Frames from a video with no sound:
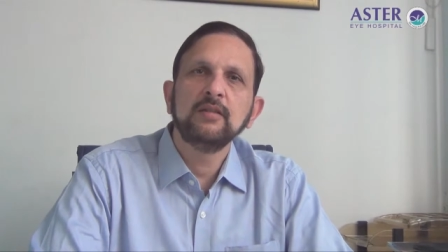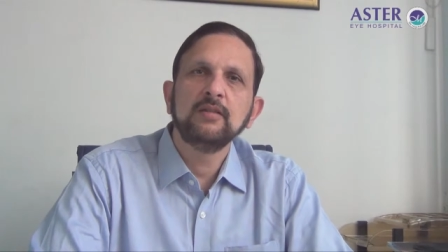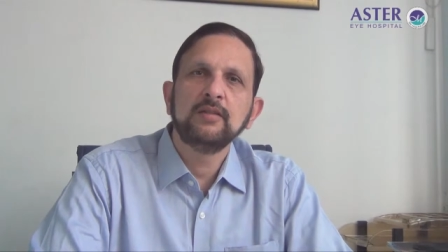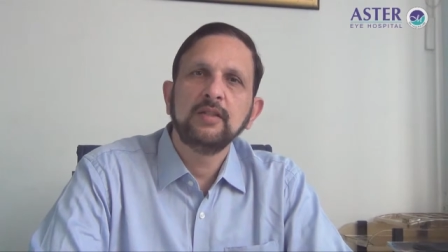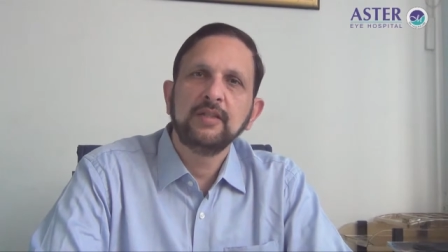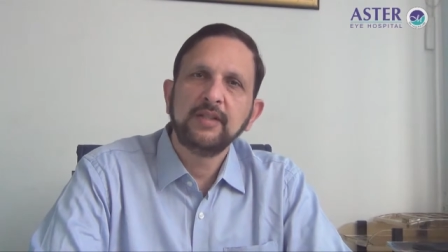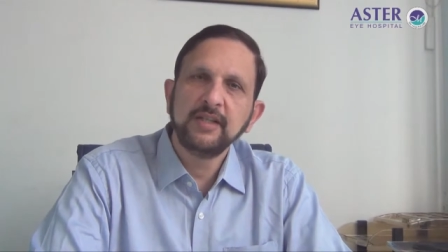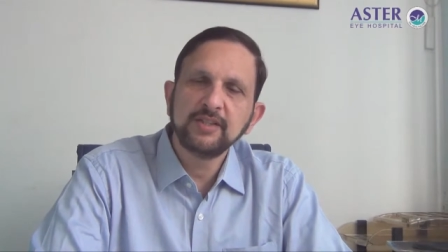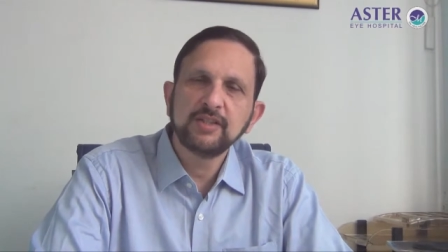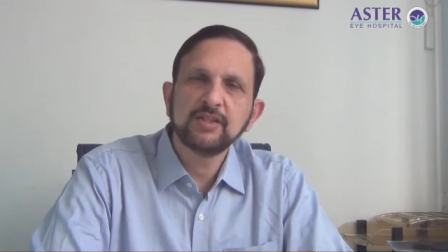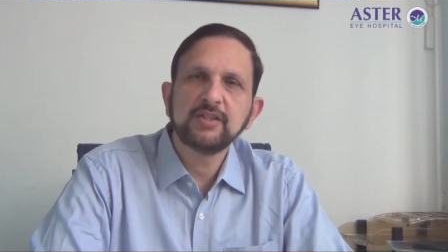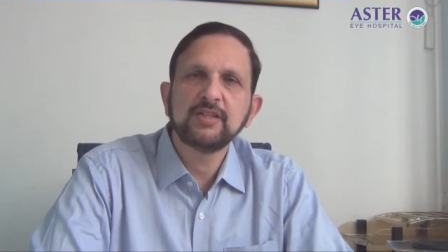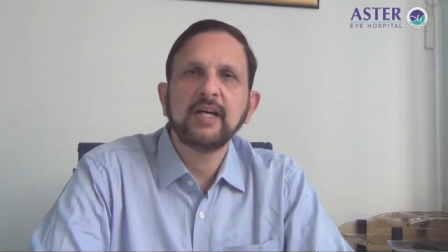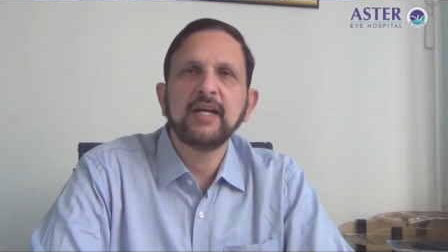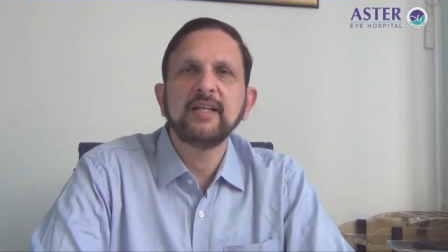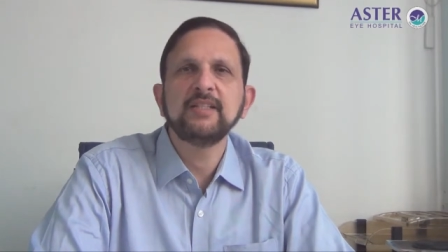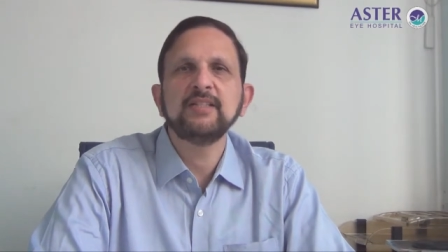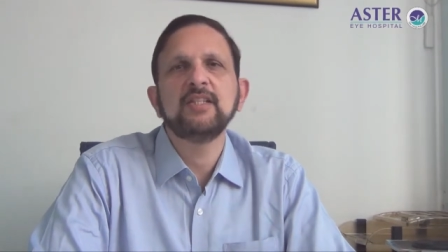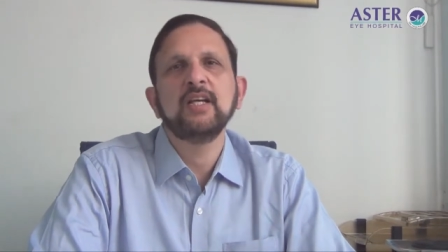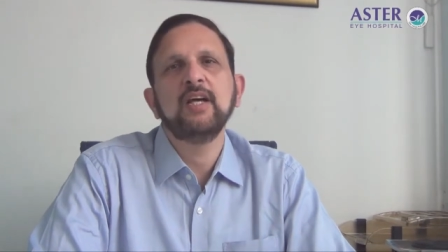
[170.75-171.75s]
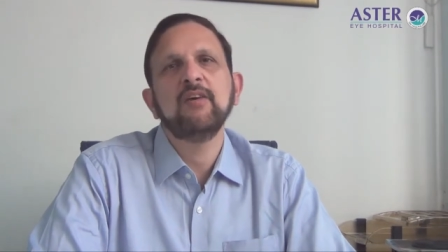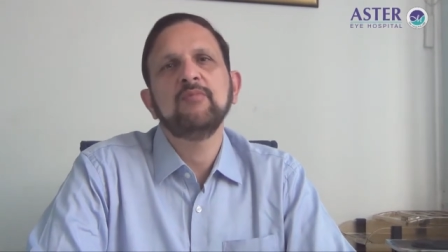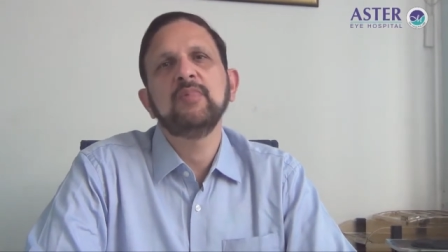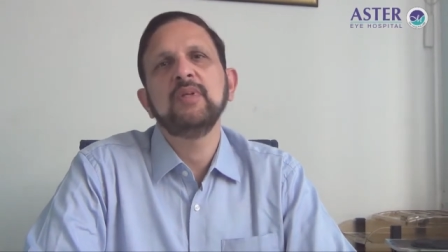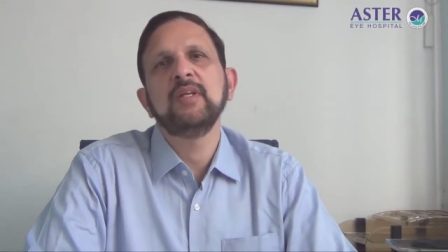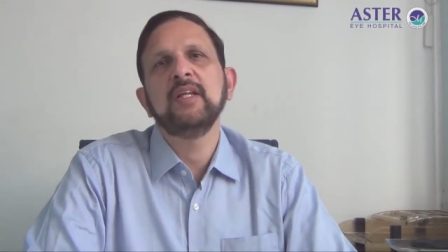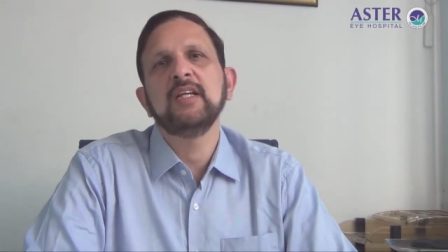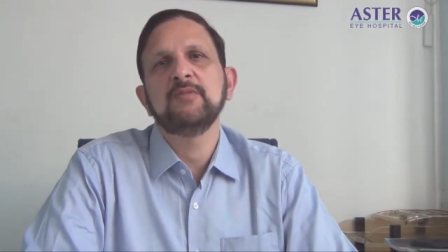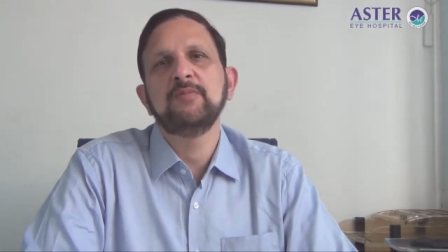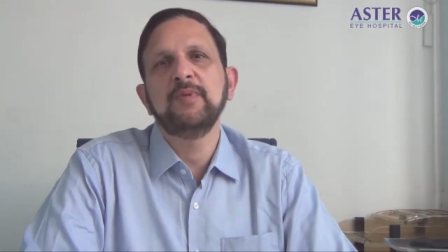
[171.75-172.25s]
The danger signs have
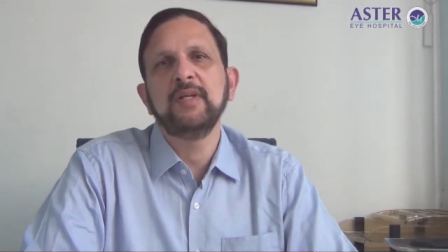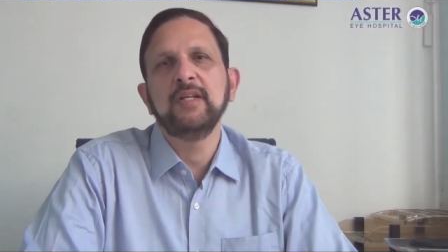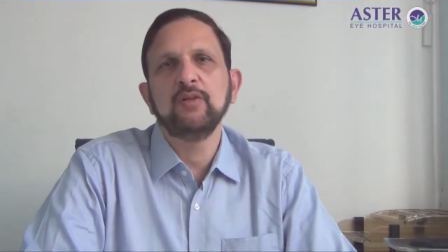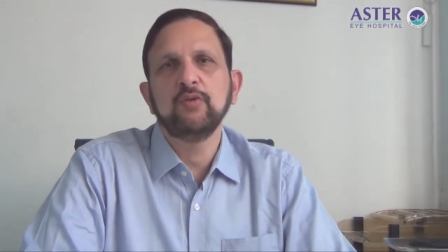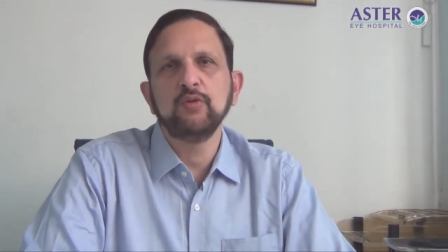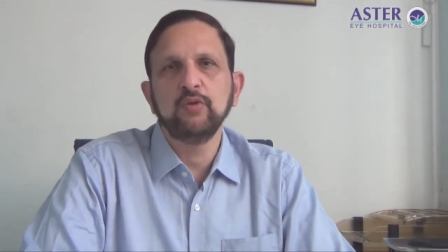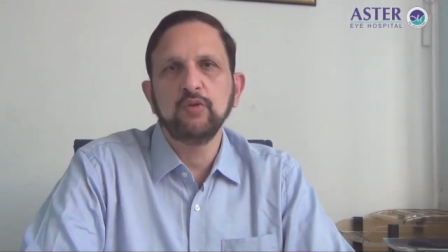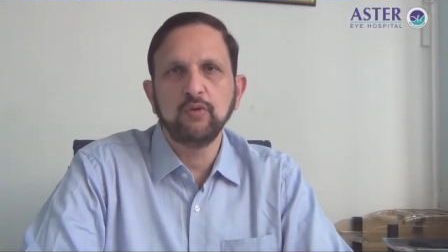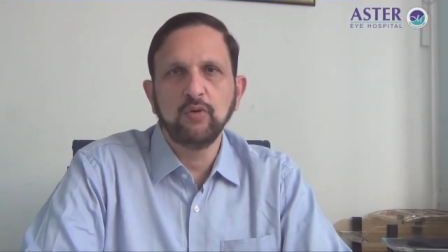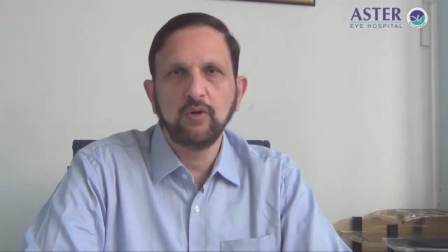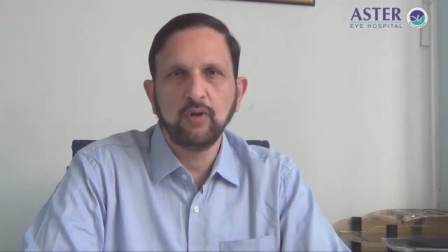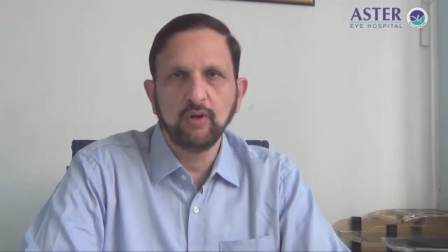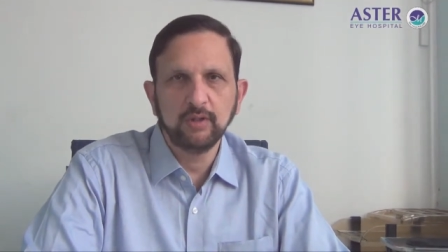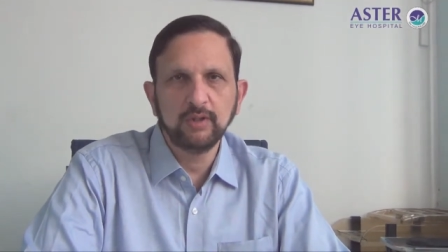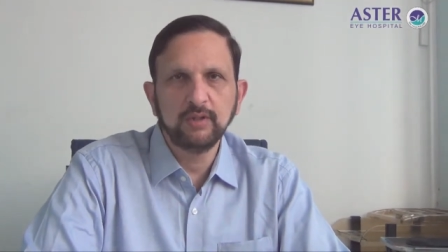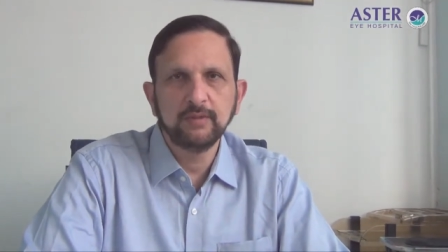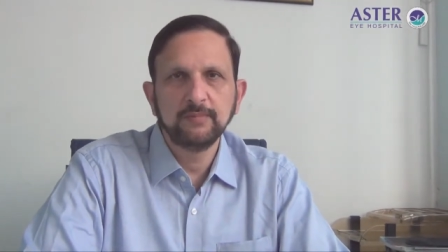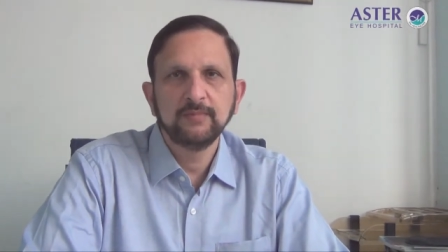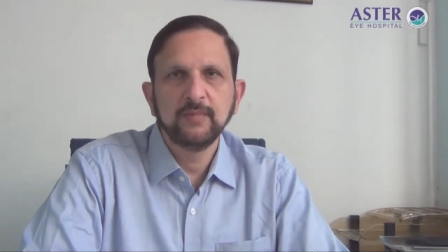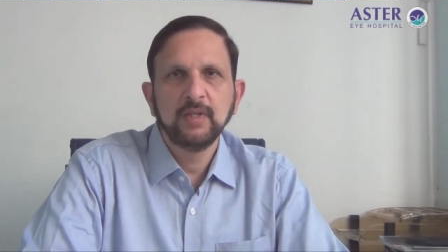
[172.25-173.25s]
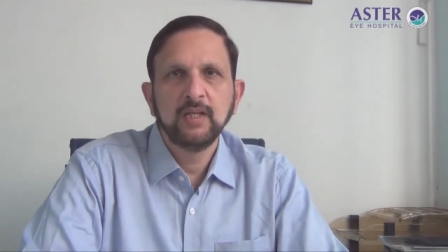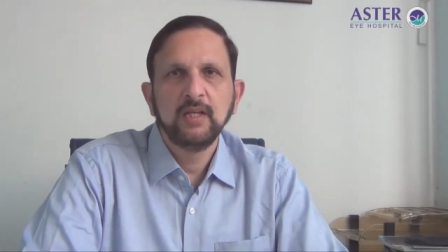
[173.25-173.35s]
been explained to you all.